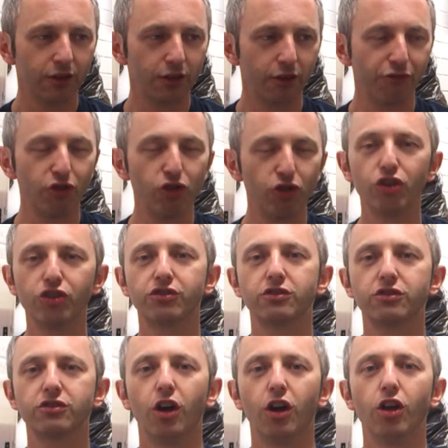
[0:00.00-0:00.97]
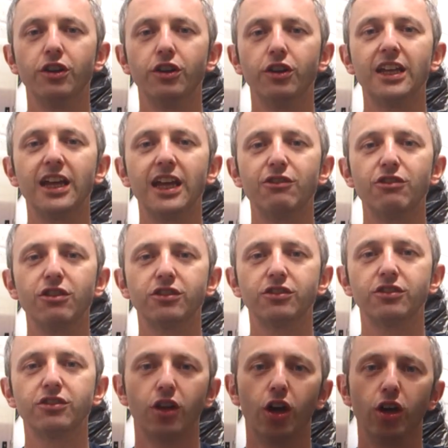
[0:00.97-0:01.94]
first or the
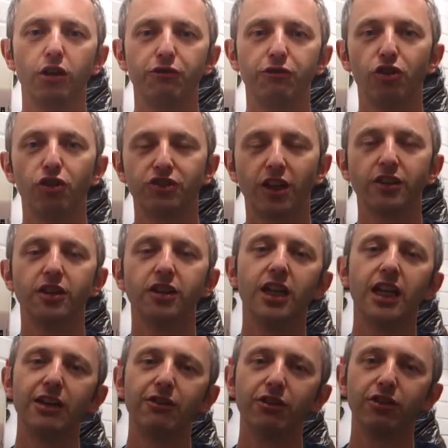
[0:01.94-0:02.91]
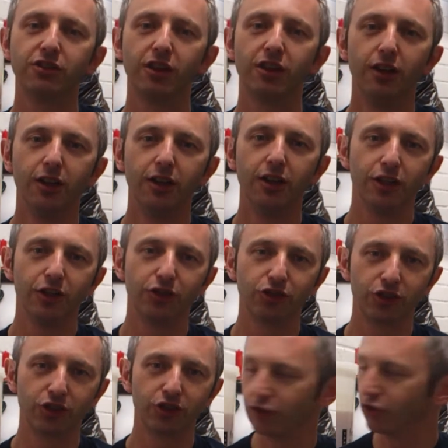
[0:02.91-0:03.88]
nearest, or the first and the nearest, is
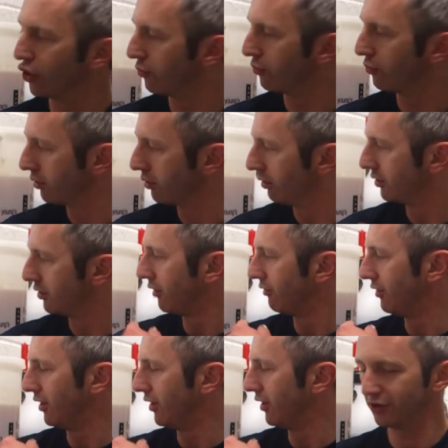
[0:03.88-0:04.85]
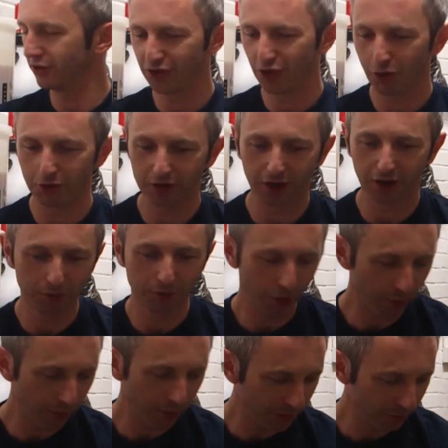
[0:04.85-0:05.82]
going to get 2 bottles of that, so I'm going to
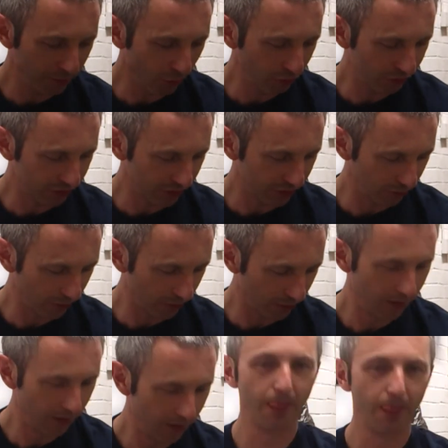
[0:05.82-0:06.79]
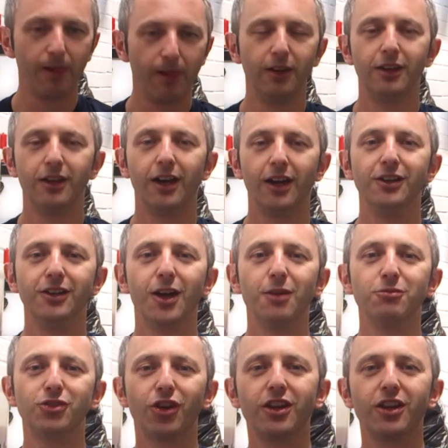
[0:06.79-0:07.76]
pop them in the post to you. And
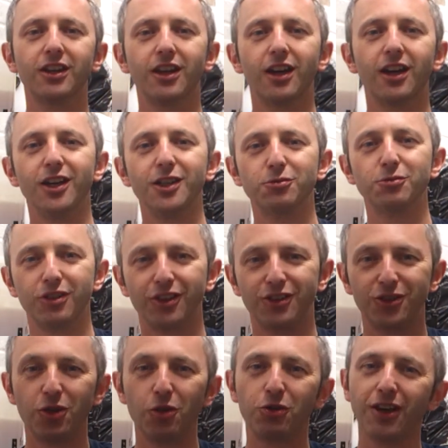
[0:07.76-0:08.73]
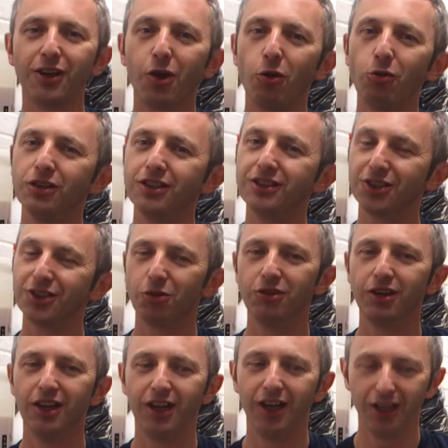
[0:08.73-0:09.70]
I'm sorry guys, but it's UK only,
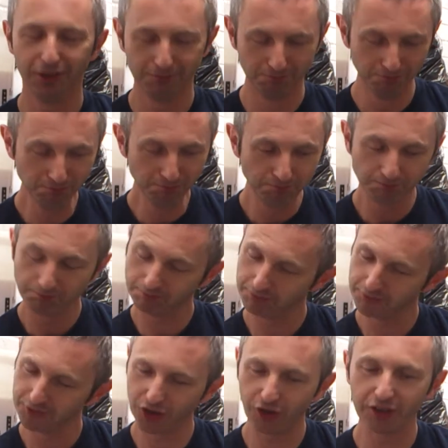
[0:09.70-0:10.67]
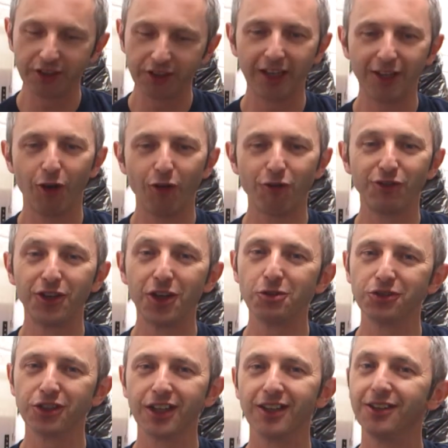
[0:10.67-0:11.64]
so sorry Dino for New
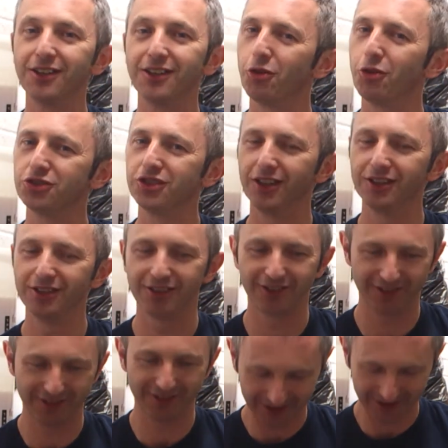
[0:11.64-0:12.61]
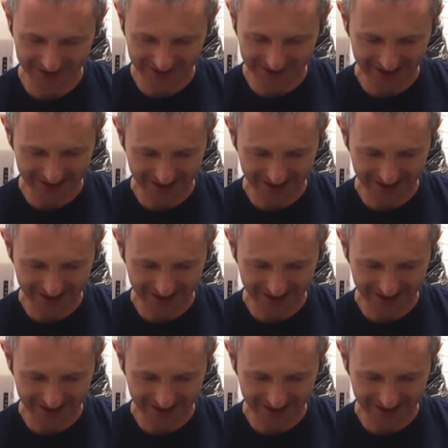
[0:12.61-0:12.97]
Zealand, no chance. And